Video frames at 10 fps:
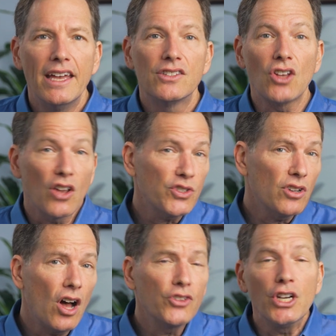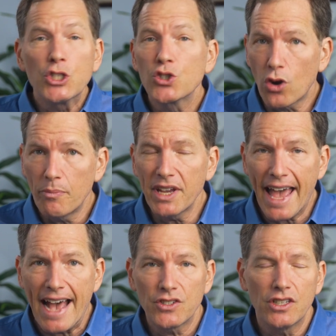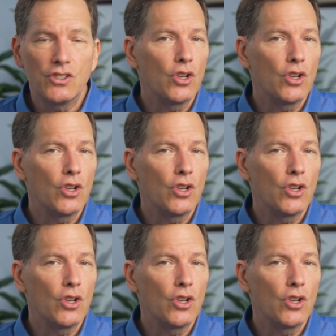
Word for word: It's also called ascorbic acid.